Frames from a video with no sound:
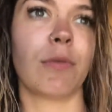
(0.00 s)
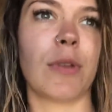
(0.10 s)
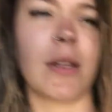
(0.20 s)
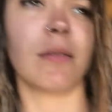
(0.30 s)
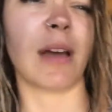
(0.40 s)

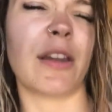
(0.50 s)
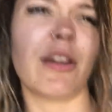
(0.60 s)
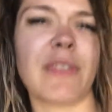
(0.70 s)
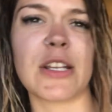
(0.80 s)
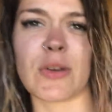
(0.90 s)
well, they're, I don't
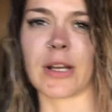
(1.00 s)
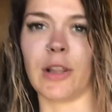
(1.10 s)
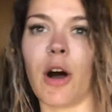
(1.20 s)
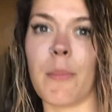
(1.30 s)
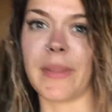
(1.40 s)
know if they drink a
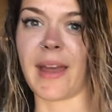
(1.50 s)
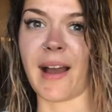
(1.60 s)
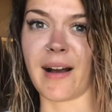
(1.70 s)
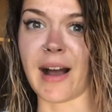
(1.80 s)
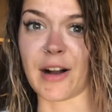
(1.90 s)
lot, but
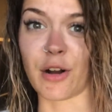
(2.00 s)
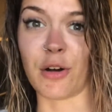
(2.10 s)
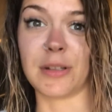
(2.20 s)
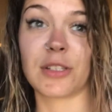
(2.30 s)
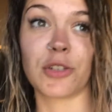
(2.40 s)
their
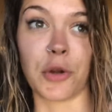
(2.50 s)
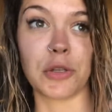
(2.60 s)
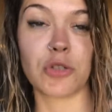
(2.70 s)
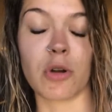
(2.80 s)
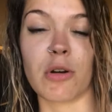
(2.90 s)
alcohol is so
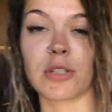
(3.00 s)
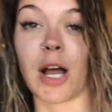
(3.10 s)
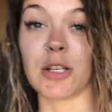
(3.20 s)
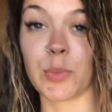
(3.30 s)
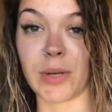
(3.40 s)
strong. So
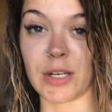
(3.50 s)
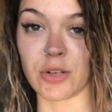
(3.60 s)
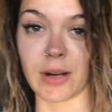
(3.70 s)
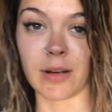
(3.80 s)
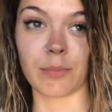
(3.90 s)
I was pretty
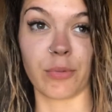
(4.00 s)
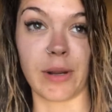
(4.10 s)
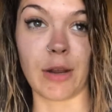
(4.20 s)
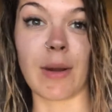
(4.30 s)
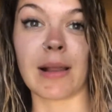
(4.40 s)
drunk
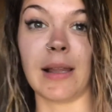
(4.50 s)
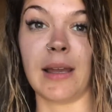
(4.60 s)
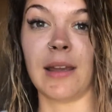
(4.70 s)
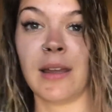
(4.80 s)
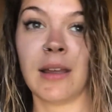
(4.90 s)
pretty quickly.